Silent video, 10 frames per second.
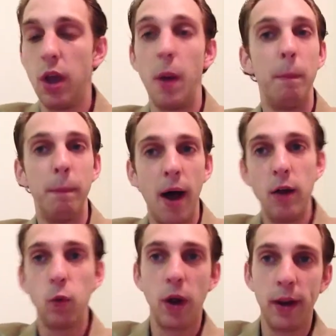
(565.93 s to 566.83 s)
My
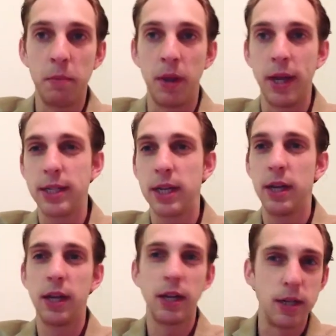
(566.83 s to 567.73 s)
running mate,
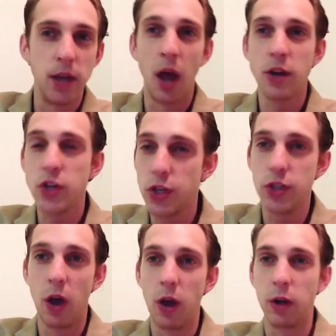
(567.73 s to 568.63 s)
Don
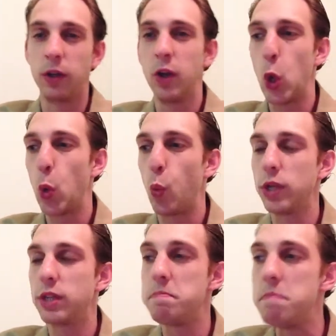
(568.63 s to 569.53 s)
DeZarn,
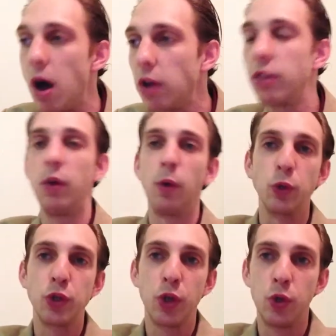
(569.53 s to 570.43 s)
was among
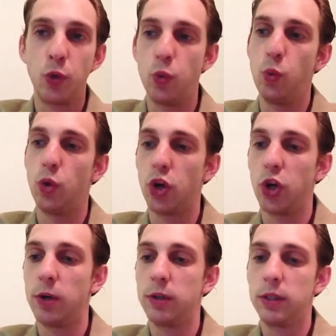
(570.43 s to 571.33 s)
those who
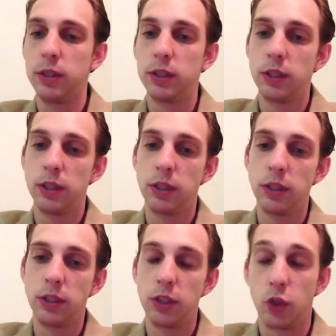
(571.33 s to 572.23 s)
were
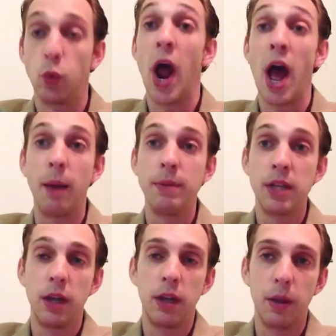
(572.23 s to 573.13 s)
grabbed
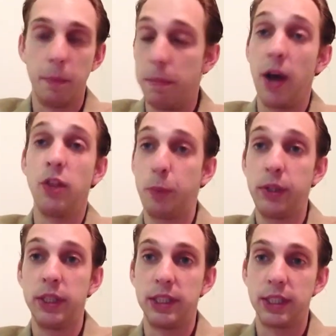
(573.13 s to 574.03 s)
by the
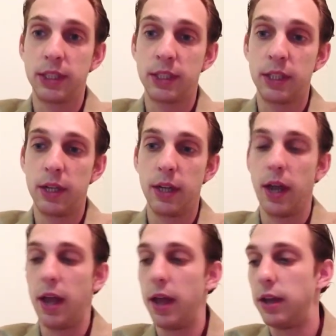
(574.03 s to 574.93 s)
police
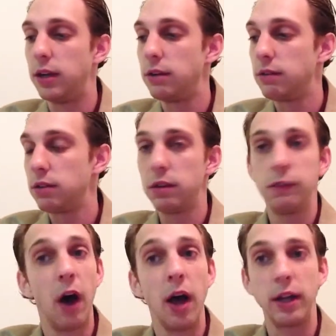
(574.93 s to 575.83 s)
and
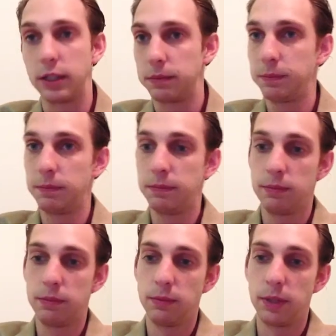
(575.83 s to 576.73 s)
fined.
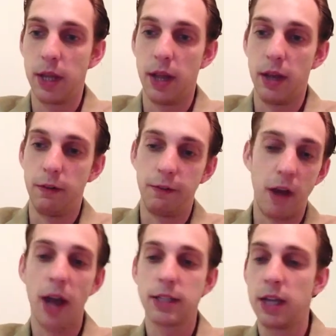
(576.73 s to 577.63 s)
And in
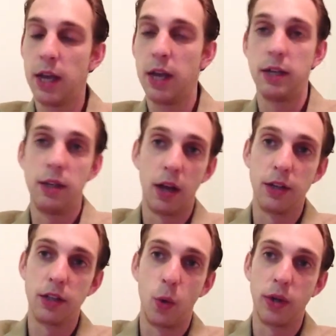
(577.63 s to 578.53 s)
fact, Don is
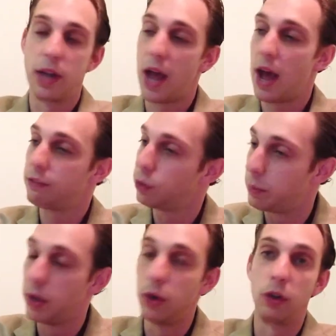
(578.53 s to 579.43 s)
going to have to
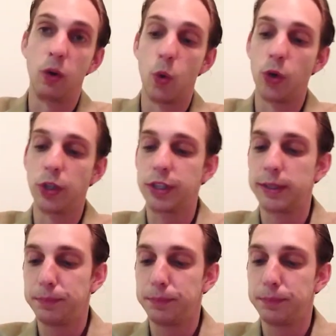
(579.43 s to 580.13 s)
appear in court.